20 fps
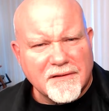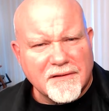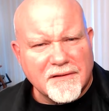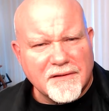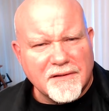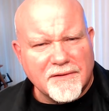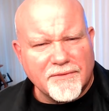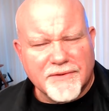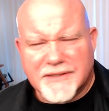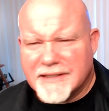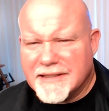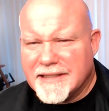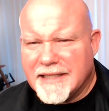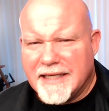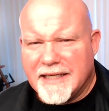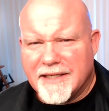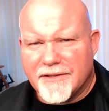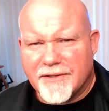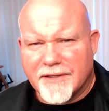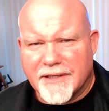was it
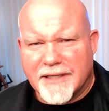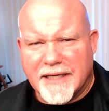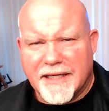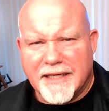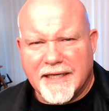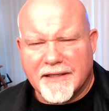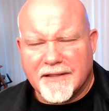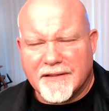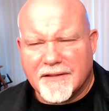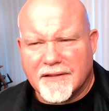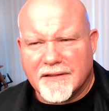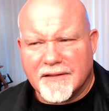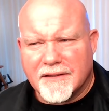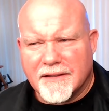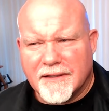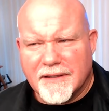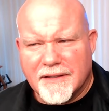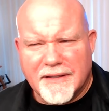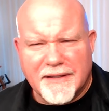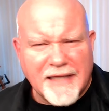Negan or Keegan?
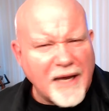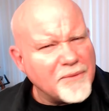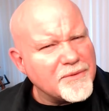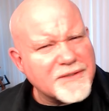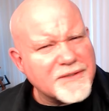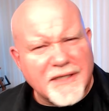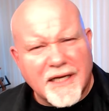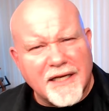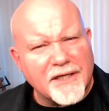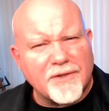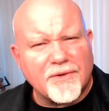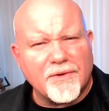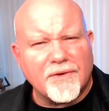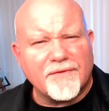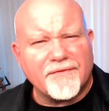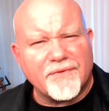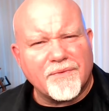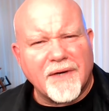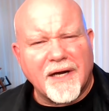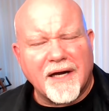That was kind of cool
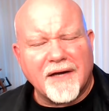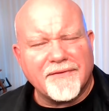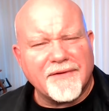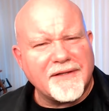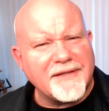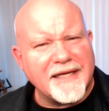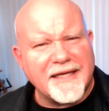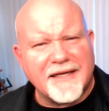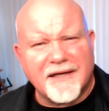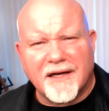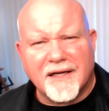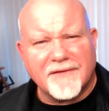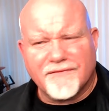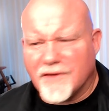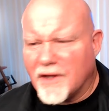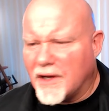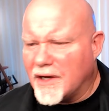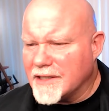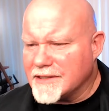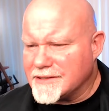for a while, and then they kind of
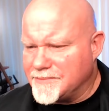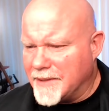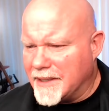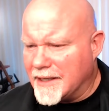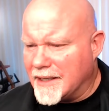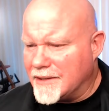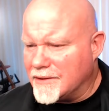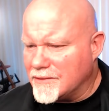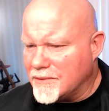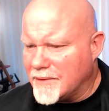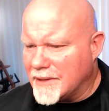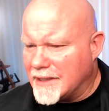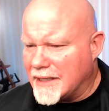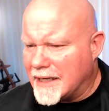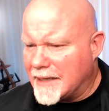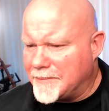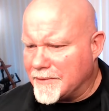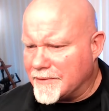lost me. I don't know what happened